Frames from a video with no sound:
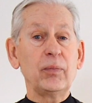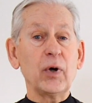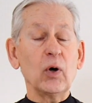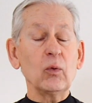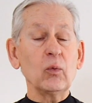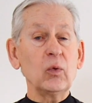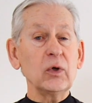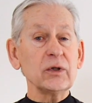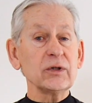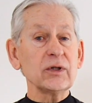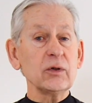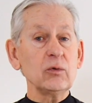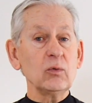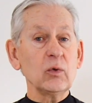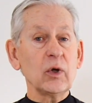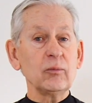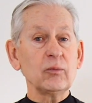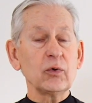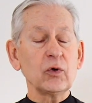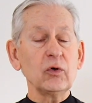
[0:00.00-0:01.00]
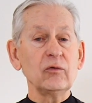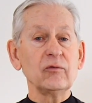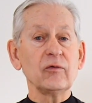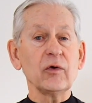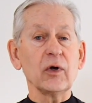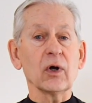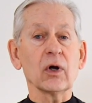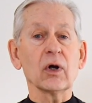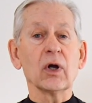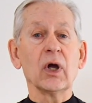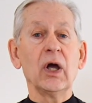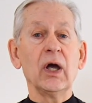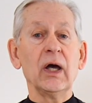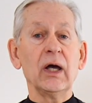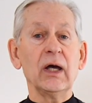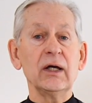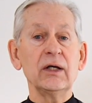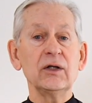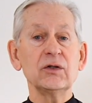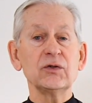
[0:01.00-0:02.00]
But what did we prove here?
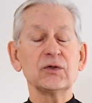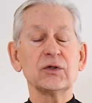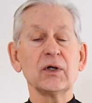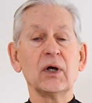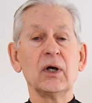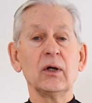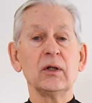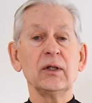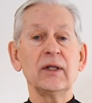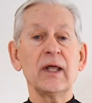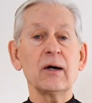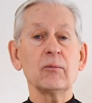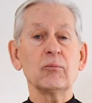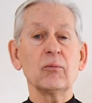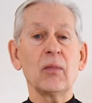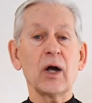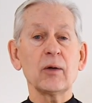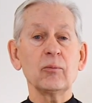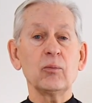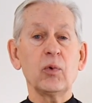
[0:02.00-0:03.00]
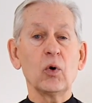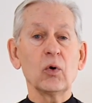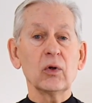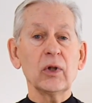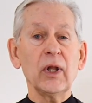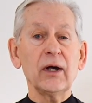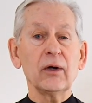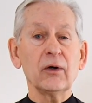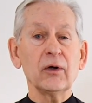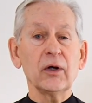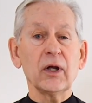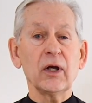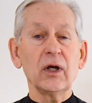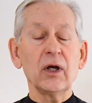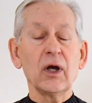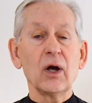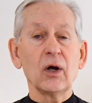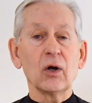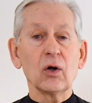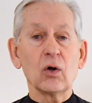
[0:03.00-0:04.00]
is that my polarity
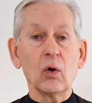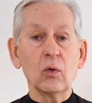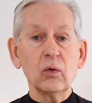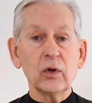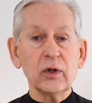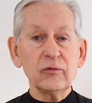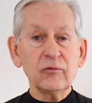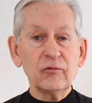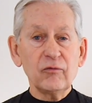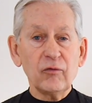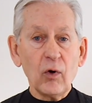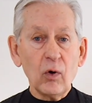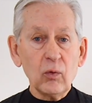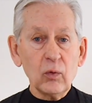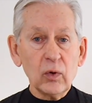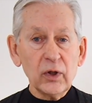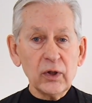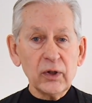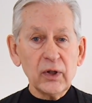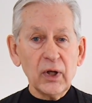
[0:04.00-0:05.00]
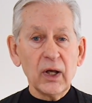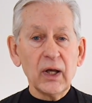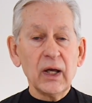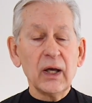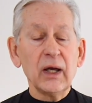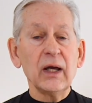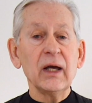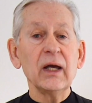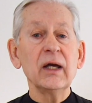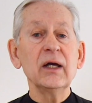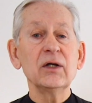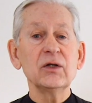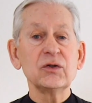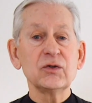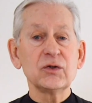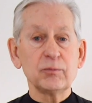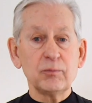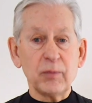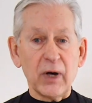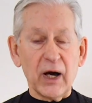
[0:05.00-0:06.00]
going forward
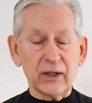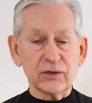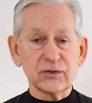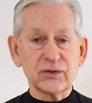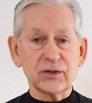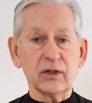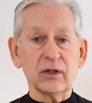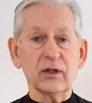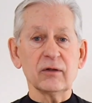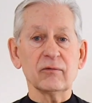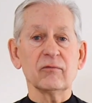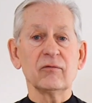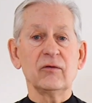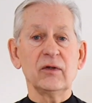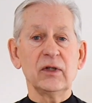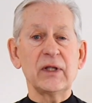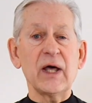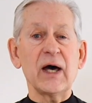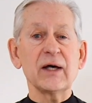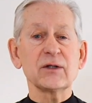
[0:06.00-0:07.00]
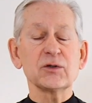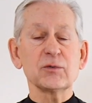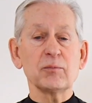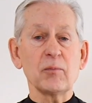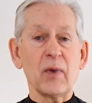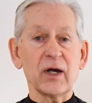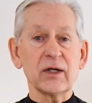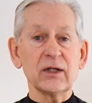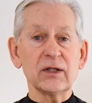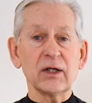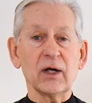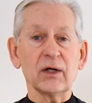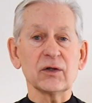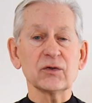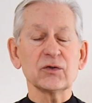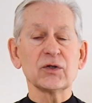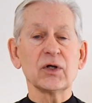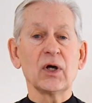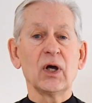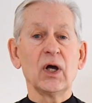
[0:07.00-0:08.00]
is positive. That's my
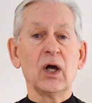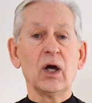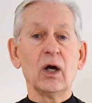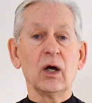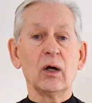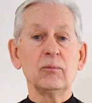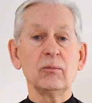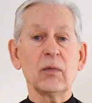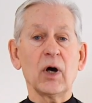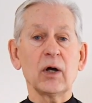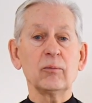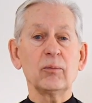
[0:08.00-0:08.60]
yes. And my